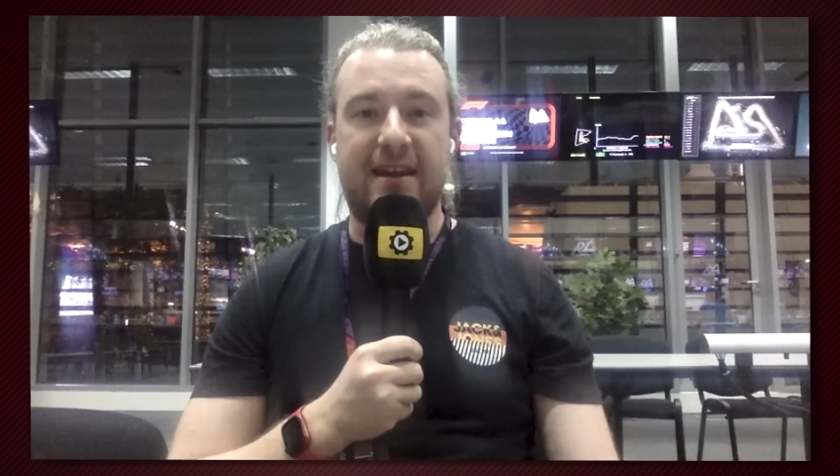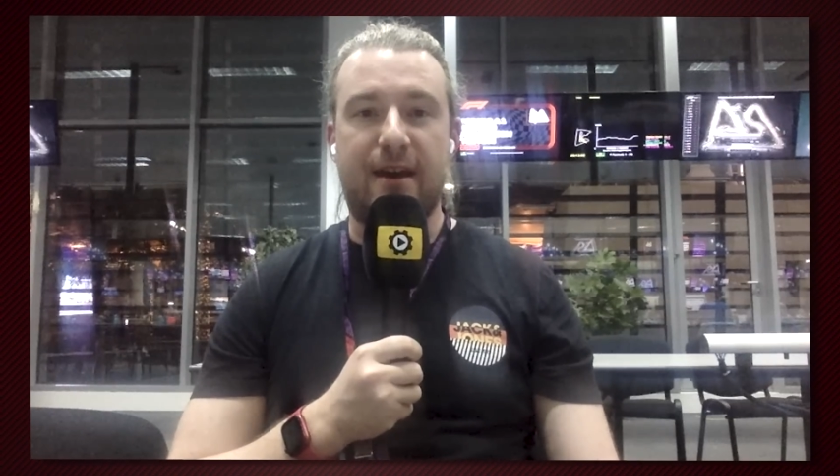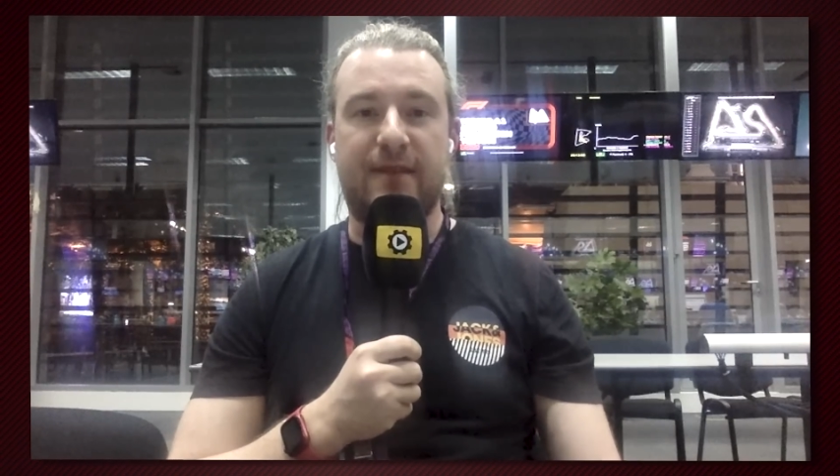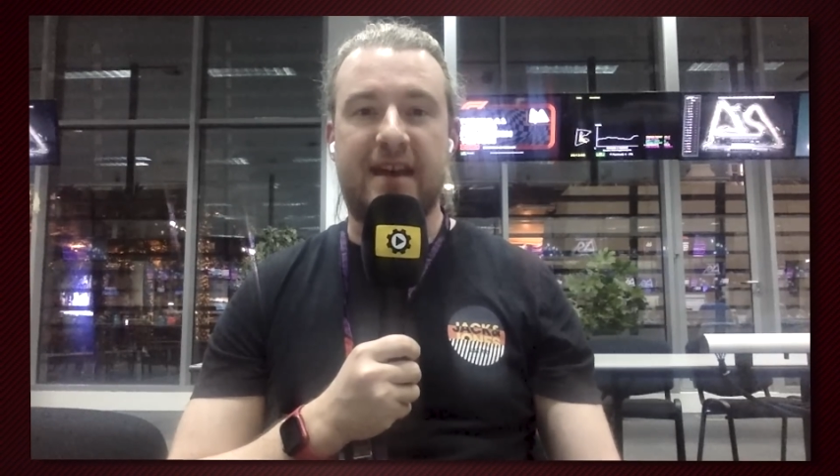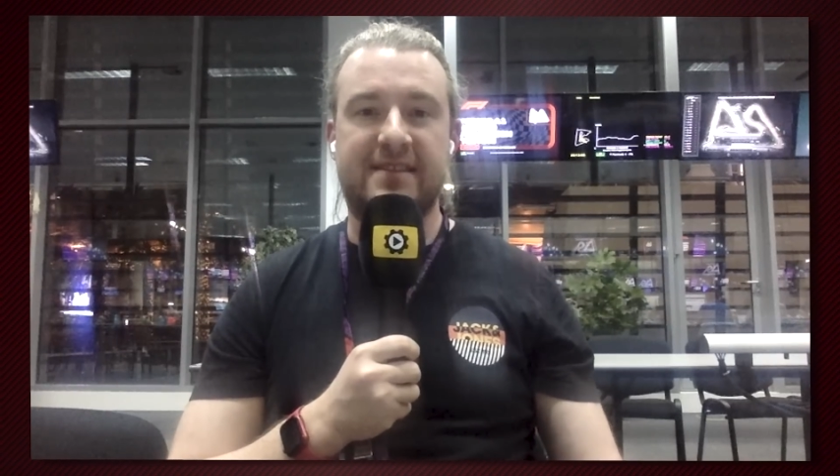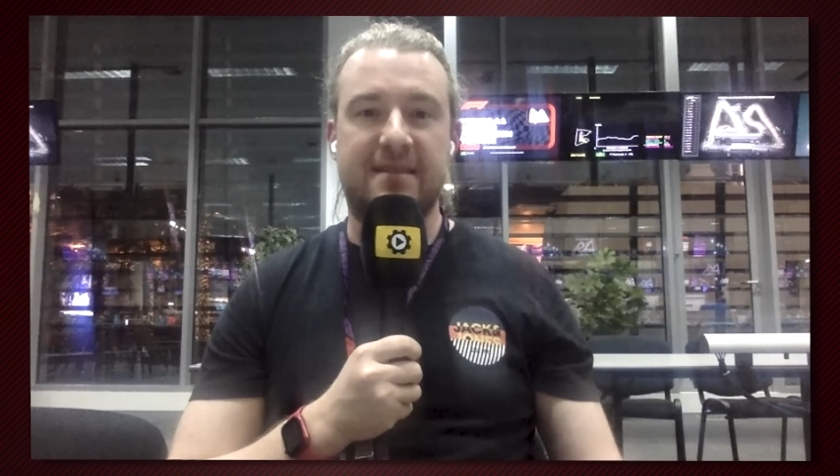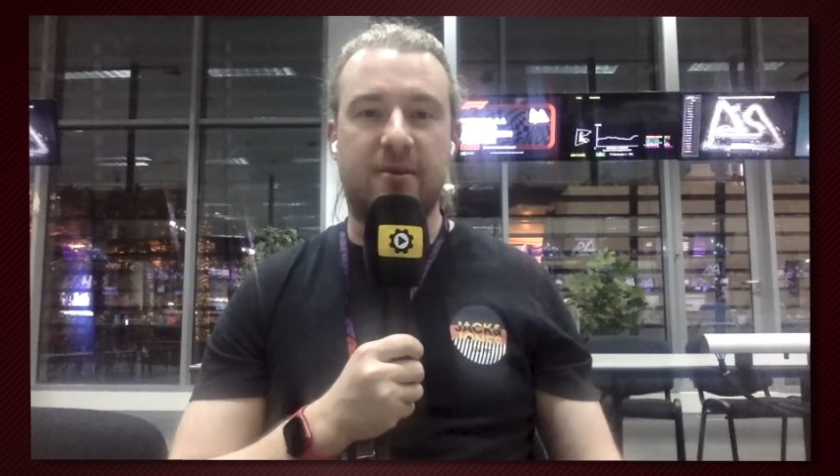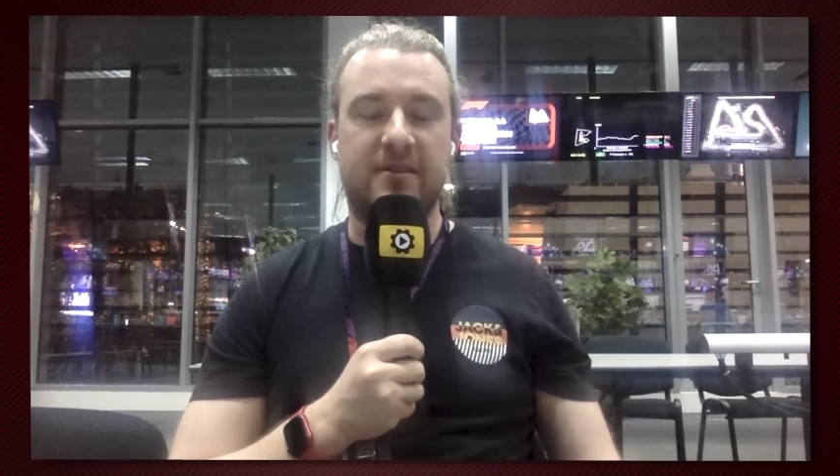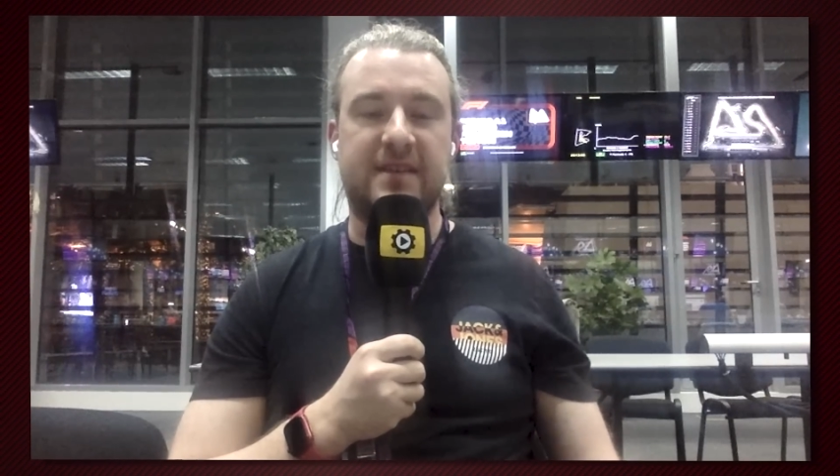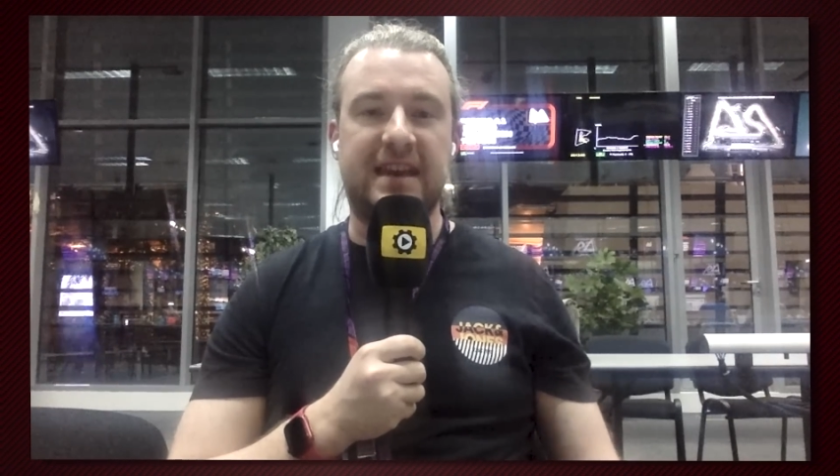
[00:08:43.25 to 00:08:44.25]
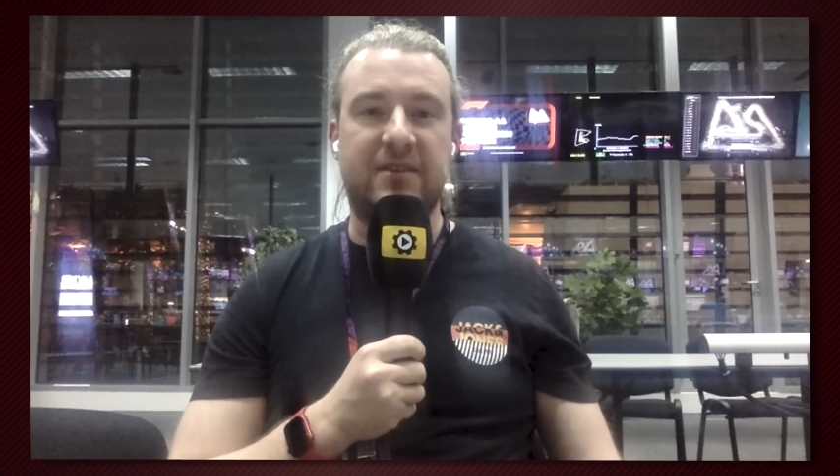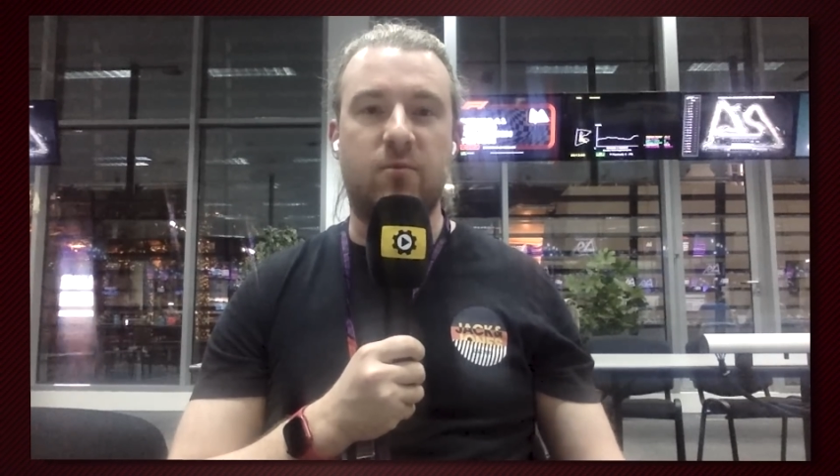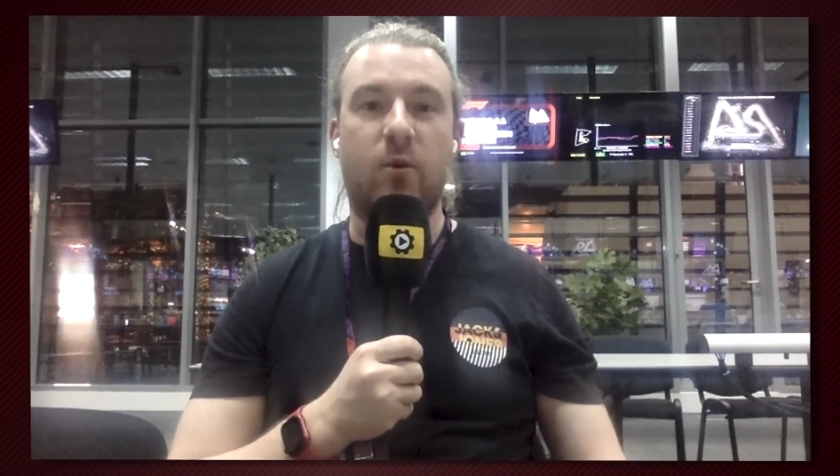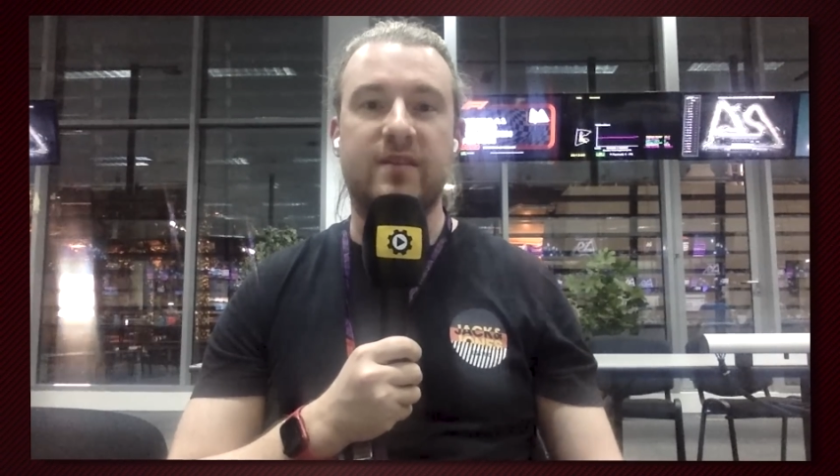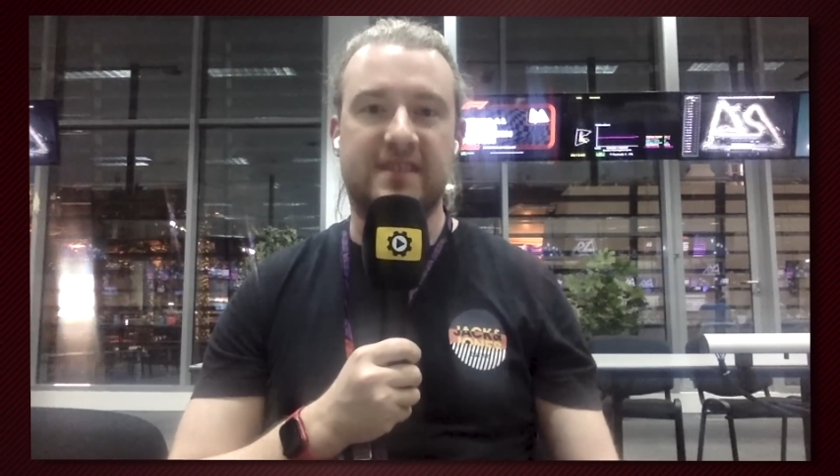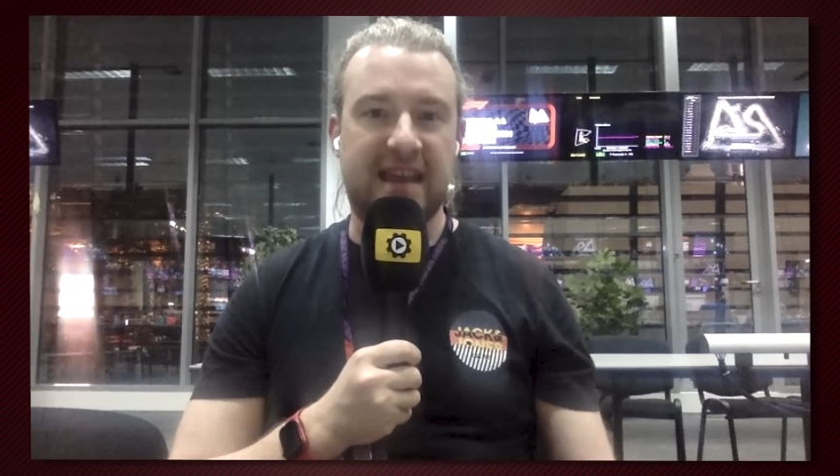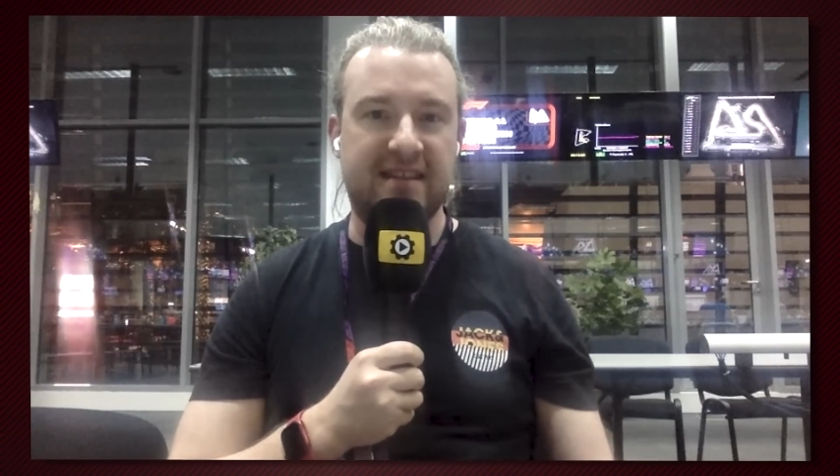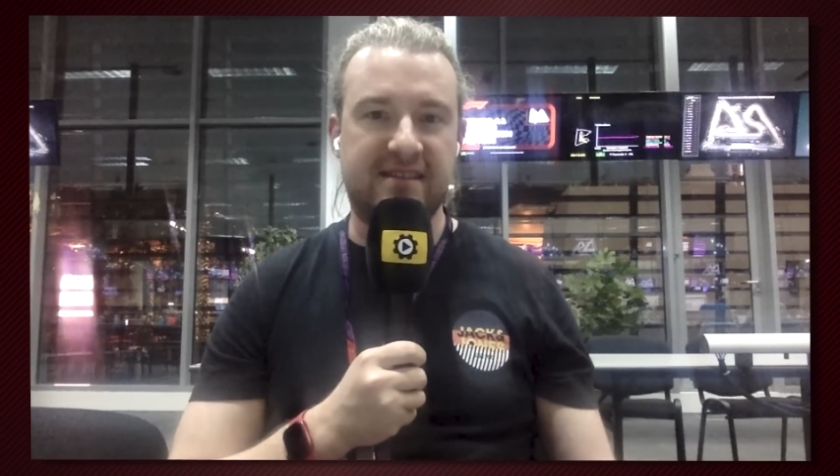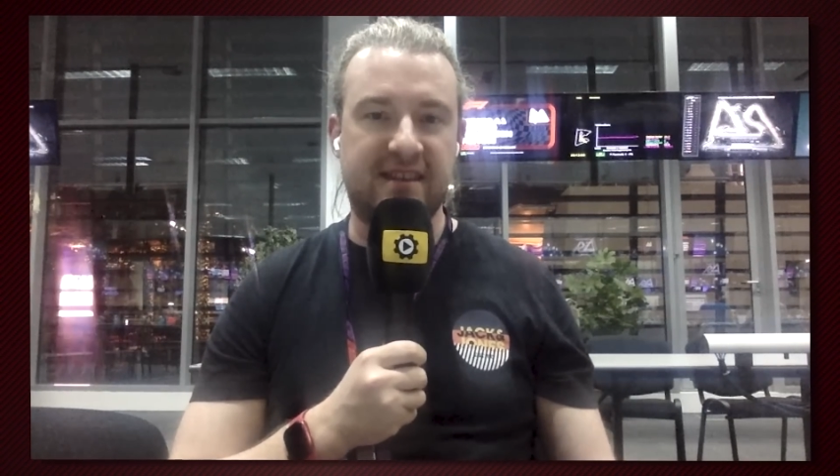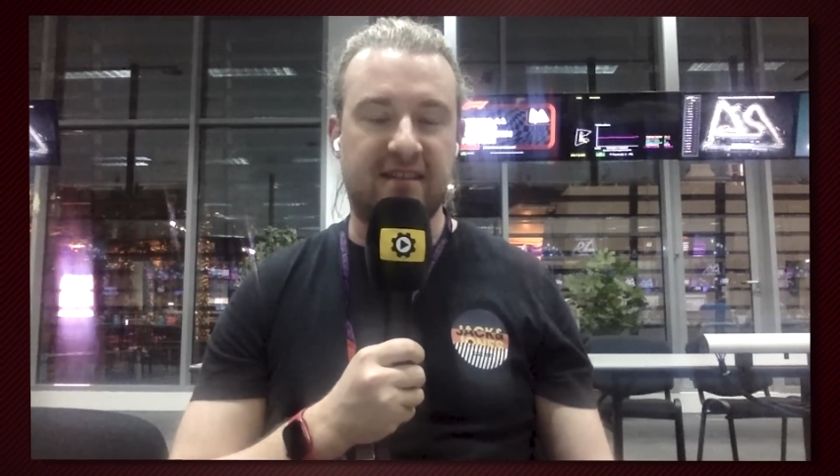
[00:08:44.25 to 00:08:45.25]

for Aston Martin in one sense,